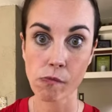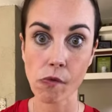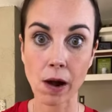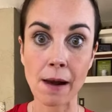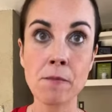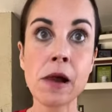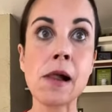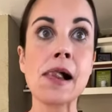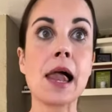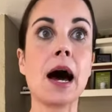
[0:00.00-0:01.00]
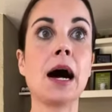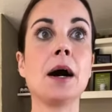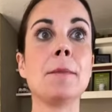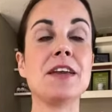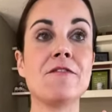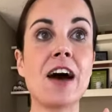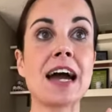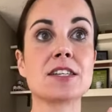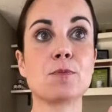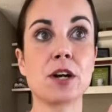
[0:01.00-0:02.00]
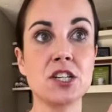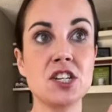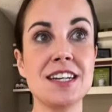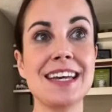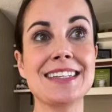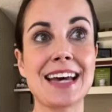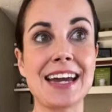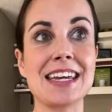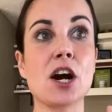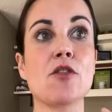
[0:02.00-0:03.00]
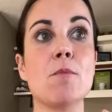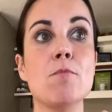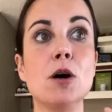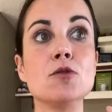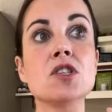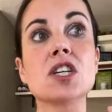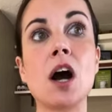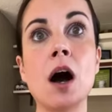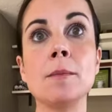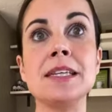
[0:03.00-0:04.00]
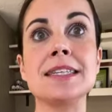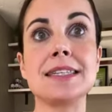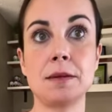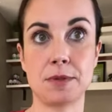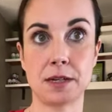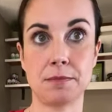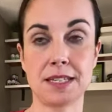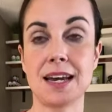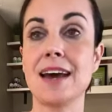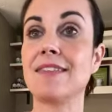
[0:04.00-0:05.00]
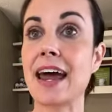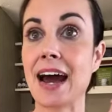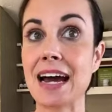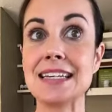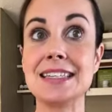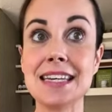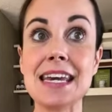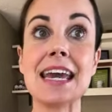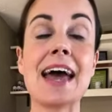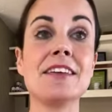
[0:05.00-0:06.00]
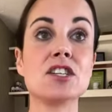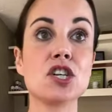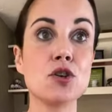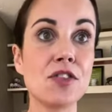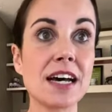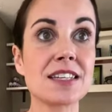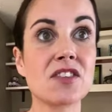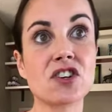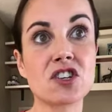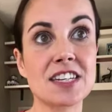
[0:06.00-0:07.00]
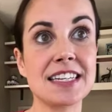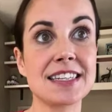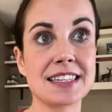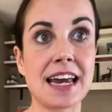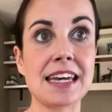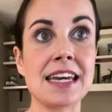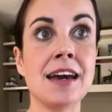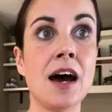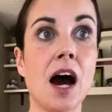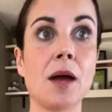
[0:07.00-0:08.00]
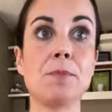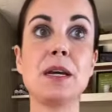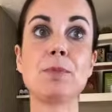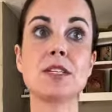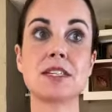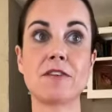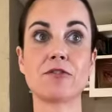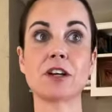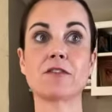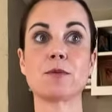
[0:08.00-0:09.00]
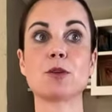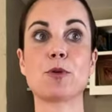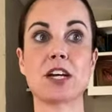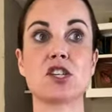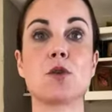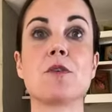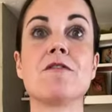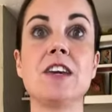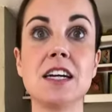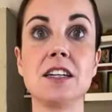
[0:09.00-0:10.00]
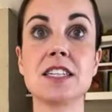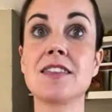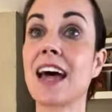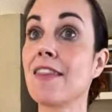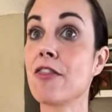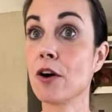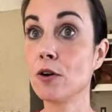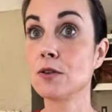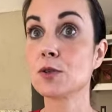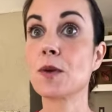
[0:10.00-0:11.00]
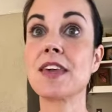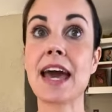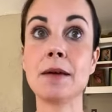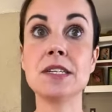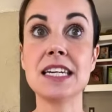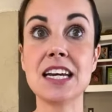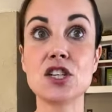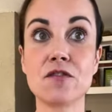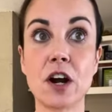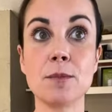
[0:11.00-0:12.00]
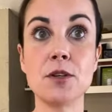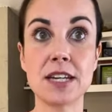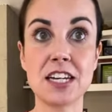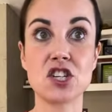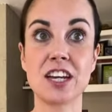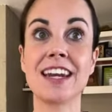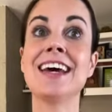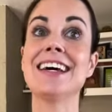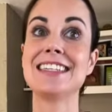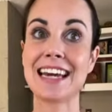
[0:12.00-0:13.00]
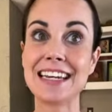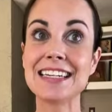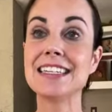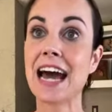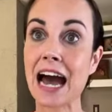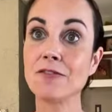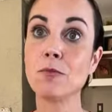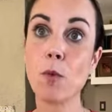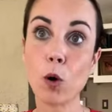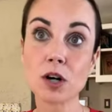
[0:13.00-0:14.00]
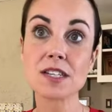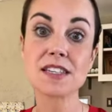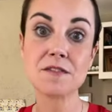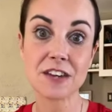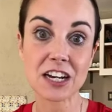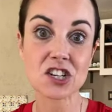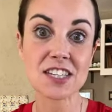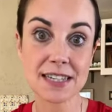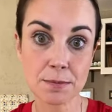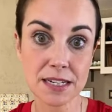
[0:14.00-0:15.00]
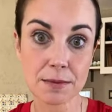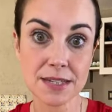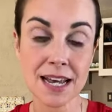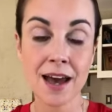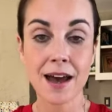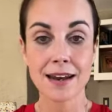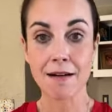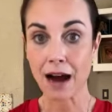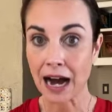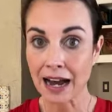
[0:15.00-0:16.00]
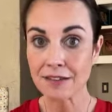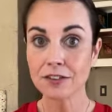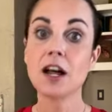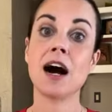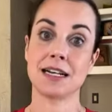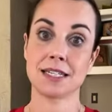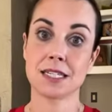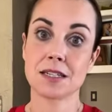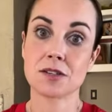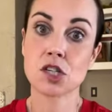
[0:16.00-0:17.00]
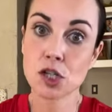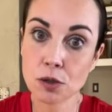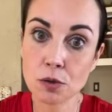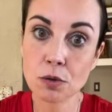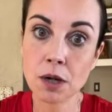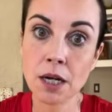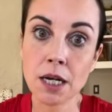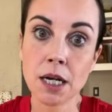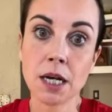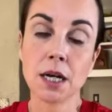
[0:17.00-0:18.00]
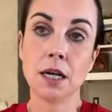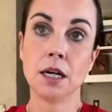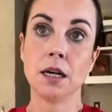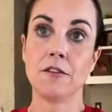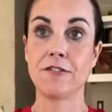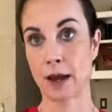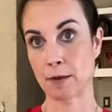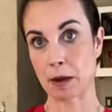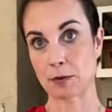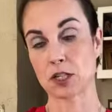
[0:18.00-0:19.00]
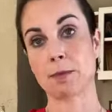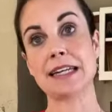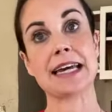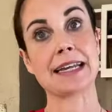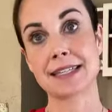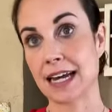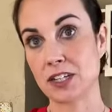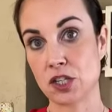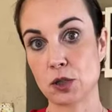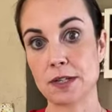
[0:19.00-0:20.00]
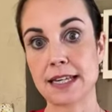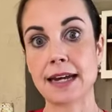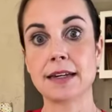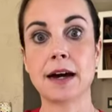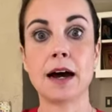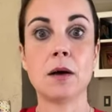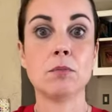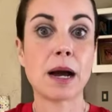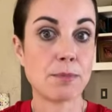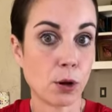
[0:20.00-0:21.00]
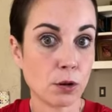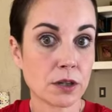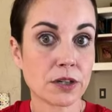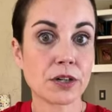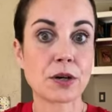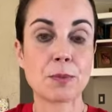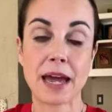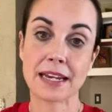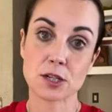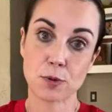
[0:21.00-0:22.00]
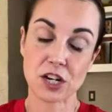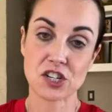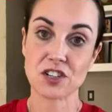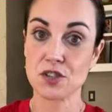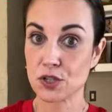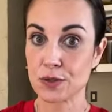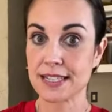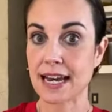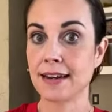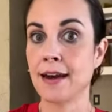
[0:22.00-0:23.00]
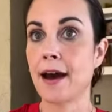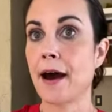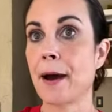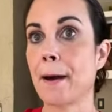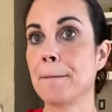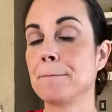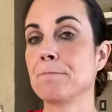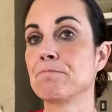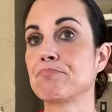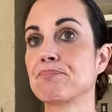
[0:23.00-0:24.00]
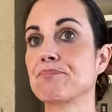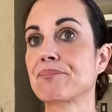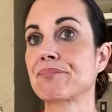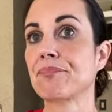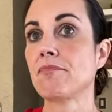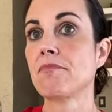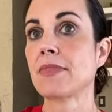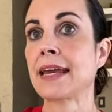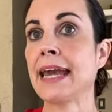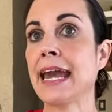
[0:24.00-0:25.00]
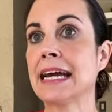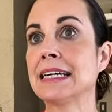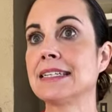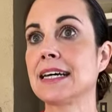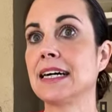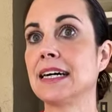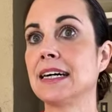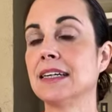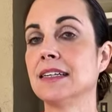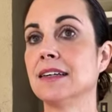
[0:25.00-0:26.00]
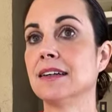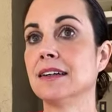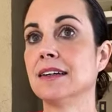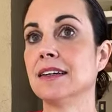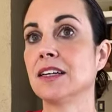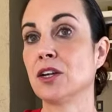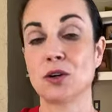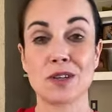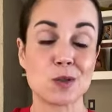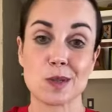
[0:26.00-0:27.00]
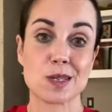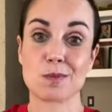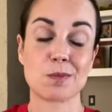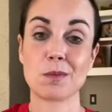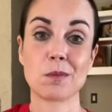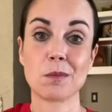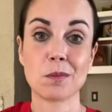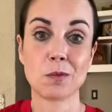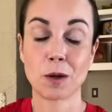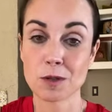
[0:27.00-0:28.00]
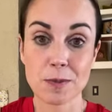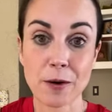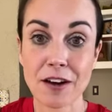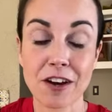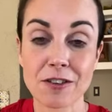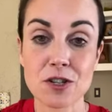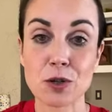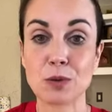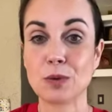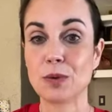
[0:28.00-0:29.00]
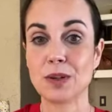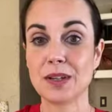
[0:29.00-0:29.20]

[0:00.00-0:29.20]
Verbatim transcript: okay? Um, in fact, depression and anxiety are the most common symptoms that I see. And the 2013 study on people suffering from depression revealed that those with the MTHFR mutation tended to have more severe symptoms. Now, I've lost two family members on my dad's side to suicide um, bipolar, manic depression, suicide. Um, and, uh, you know, this was one was my grandfather, so